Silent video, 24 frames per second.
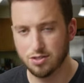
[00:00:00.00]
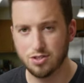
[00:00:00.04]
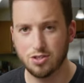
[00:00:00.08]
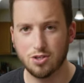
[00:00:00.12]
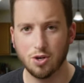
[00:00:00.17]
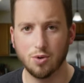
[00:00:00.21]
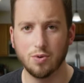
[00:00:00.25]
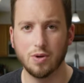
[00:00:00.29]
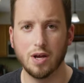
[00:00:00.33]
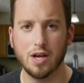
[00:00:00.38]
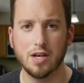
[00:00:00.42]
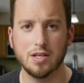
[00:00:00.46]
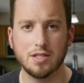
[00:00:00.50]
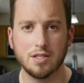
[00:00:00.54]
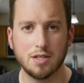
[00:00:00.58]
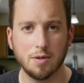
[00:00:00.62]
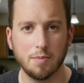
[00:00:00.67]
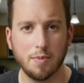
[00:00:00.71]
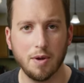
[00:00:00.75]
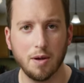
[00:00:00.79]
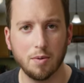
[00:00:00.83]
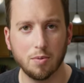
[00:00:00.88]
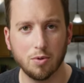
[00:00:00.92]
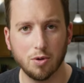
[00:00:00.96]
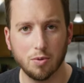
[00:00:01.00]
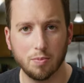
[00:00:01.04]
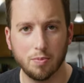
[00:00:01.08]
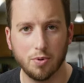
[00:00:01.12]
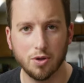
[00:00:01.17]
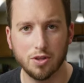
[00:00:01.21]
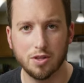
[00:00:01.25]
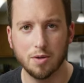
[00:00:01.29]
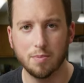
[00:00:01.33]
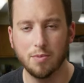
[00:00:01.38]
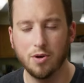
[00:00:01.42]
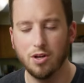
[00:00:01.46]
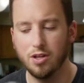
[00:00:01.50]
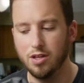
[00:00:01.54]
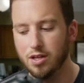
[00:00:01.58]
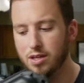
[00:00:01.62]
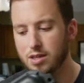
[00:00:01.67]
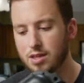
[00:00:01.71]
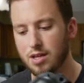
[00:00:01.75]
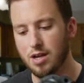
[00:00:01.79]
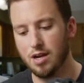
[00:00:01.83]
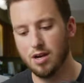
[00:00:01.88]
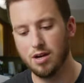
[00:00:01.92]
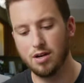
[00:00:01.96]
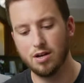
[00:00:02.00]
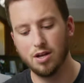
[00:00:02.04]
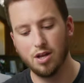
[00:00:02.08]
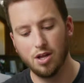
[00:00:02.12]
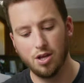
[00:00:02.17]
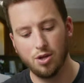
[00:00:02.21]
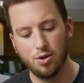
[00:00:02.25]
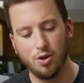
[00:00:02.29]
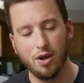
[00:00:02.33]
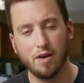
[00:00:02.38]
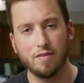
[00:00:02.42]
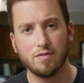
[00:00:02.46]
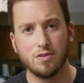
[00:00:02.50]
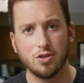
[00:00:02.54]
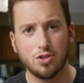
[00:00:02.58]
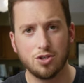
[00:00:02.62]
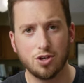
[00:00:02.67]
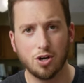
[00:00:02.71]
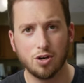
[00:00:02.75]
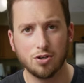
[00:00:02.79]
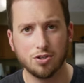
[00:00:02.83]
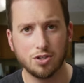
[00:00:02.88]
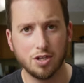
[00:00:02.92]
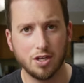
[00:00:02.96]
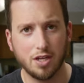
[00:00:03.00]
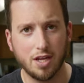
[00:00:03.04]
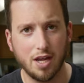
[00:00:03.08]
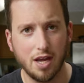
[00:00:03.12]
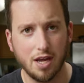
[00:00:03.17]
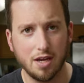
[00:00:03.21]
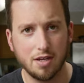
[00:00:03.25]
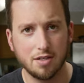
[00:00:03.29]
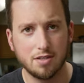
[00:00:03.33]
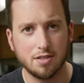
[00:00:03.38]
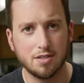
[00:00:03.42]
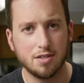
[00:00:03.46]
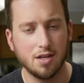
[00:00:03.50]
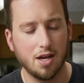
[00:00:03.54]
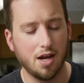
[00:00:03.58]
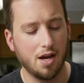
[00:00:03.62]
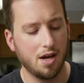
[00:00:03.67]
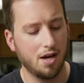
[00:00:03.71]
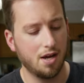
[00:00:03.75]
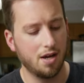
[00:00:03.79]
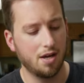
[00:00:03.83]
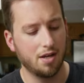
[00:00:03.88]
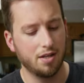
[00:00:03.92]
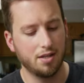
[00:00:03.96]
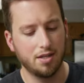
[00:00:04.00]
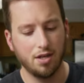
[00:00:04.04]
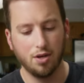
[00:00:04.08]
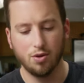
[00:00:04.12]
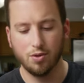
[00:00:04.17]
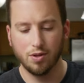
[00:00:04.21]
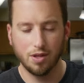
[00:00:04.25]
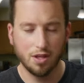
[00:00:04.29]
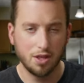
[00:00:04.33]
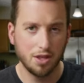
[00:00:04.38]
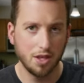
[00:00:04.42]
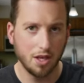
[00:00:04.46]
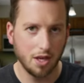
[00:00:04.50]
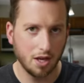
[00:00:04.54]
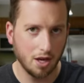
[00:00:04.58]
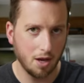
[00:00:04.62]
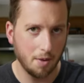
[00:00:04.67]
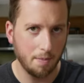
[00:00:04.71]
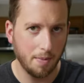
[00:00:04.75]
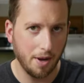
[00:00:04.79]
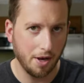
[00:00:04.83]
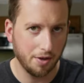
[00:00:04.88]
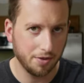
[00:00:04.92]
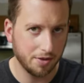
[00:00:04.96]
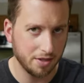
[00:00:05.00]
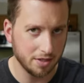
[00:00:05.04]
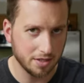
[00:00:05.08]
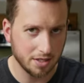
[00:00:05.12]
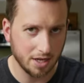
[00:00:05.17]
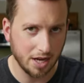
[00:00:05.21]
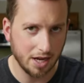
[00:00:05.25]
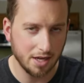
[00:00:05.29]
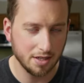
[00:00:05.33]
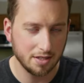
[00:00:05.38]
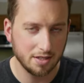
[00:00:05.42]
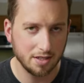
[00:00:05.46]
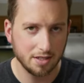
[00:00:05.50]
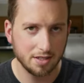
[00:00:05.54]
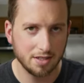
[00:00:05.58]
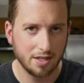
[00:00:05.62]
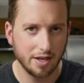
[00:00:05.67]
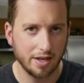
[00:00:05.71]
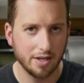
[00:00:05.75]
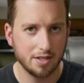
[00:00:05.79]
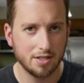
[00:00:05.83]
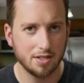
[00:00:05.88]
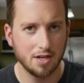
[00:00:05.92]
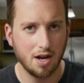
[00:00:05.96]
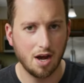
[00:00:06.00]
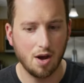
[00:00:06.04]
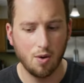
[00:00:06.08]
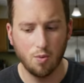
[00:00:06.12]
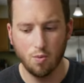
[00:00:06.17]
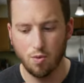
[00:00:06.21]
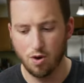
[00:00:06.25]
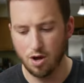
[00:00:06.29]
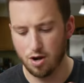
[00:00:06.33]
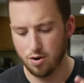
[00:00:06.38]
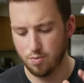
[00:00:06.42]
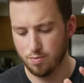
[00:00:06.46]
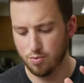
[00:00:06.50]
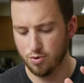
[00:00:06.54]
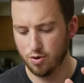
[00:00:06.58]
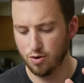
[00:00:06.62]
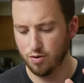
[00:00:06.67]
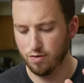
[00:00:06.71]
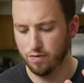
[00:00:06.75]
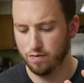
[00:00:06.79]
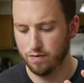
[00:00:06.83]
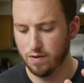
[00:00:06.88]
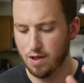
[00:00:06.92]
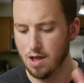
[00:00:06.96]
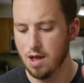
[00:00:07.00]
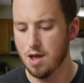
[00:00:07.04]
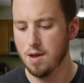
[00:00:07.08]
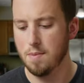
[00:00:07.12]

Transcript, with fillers: so nice to be able to put them all in there. You have the charging case. Uh, the only thing about this case is that it's not waterproof.